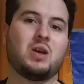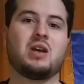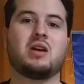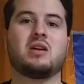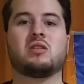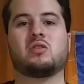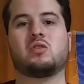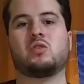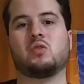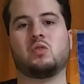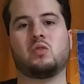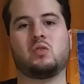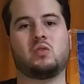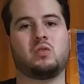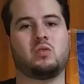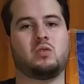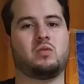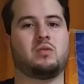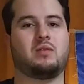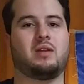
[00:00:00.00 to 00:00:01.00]

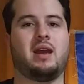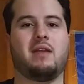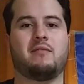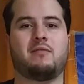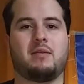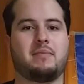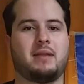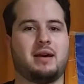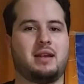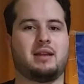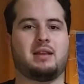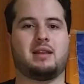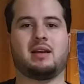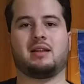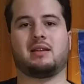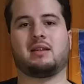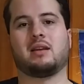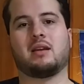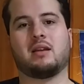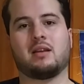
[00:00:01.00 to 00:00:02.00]
to everybody that
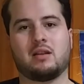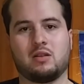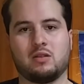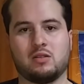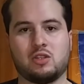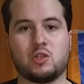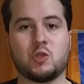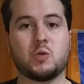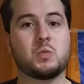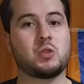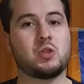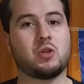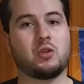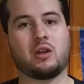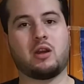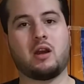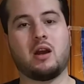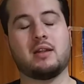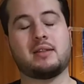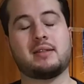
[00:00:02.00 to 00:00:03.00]
consumes your
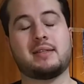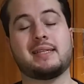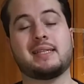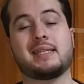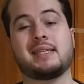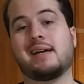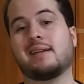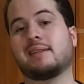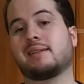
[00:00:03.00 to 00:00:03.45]
content. That's